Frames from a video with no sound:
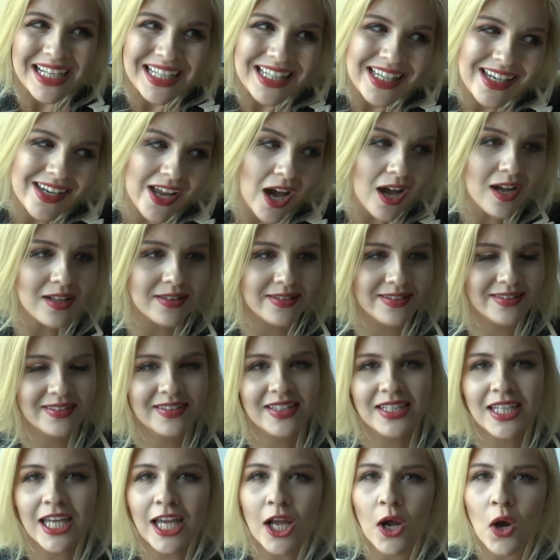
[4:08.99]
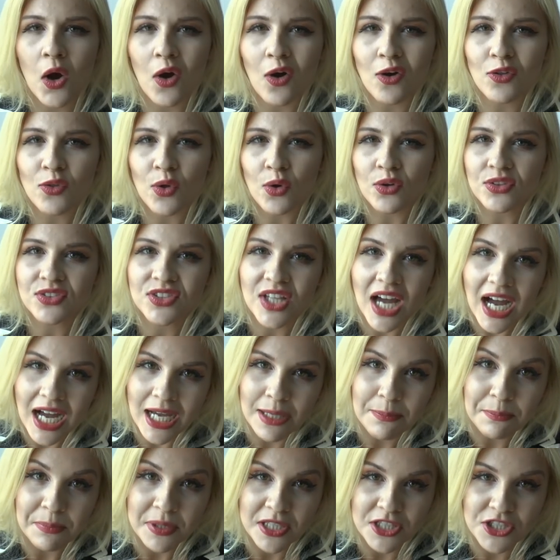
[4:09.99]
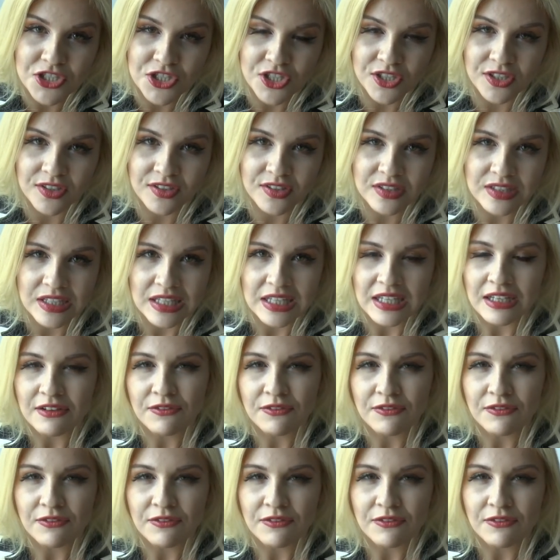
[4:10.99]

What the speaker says: not singing all those high pitches.